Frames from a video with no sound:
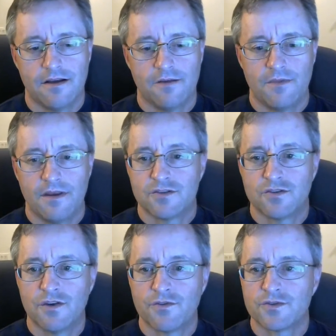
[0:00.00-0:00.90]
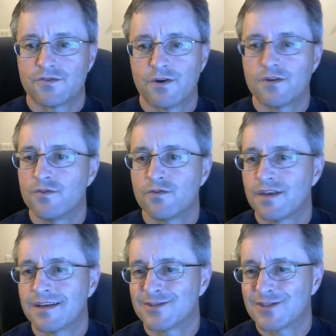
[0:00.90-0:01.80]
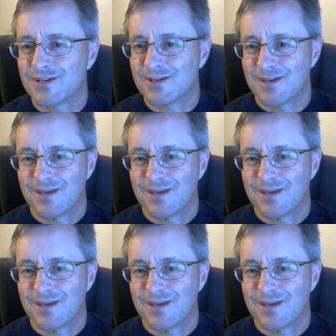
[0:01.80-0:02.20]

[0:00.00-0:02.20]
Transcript: Um, as you know, there's very few things that